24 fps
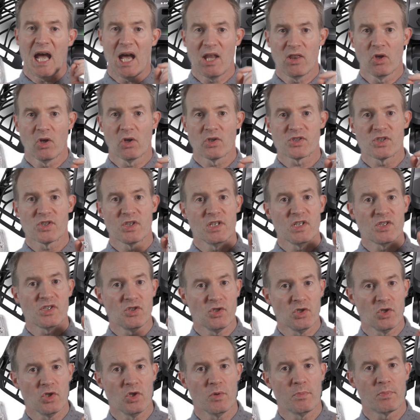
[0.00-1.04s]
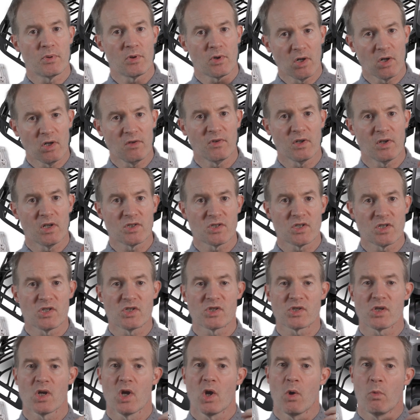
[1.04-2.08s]
and not to these new Pro
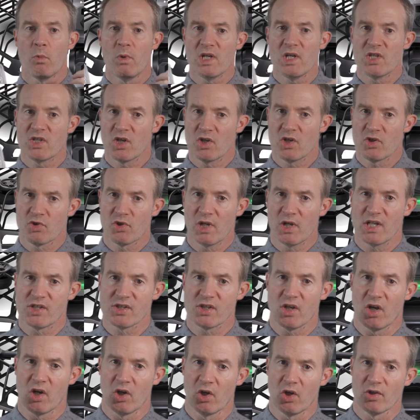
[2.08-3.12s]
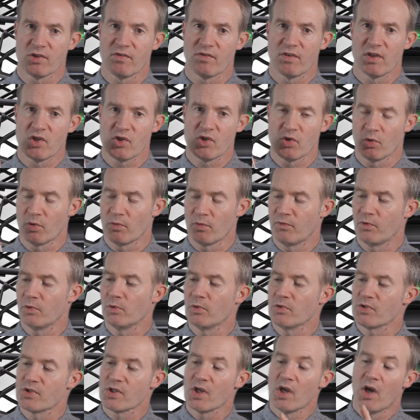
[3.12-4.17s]
versions which address a lot of the
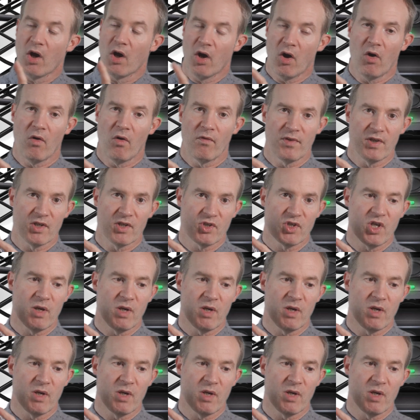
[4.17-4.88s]
shortfalls of this